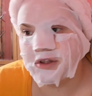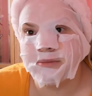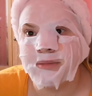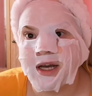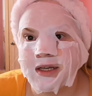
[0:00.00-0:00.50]

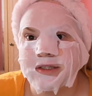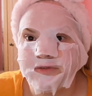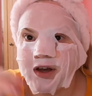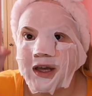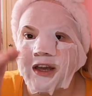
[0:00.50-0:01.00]
The Max
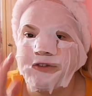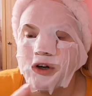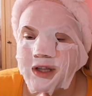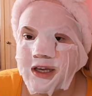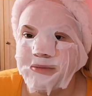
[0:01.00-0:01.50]
Factor, if
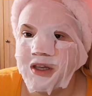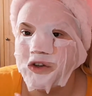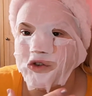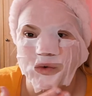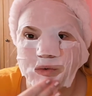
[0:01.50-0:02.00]
you're like me and
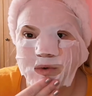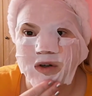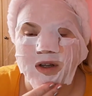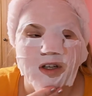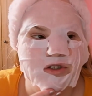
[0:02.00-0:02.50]
you don't
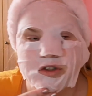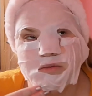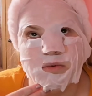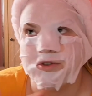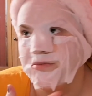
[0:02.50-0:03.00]
wear
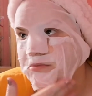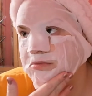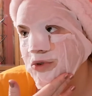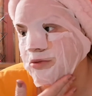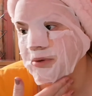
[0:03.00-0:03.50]
lashes, which
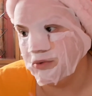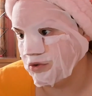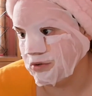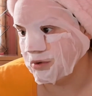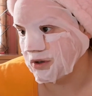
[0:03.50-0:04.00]
most people
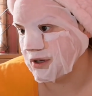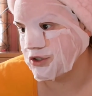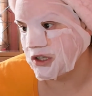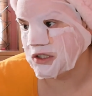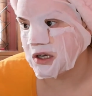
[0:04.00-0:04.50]
do wear
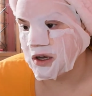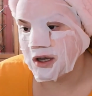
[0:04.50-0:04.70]
lashes,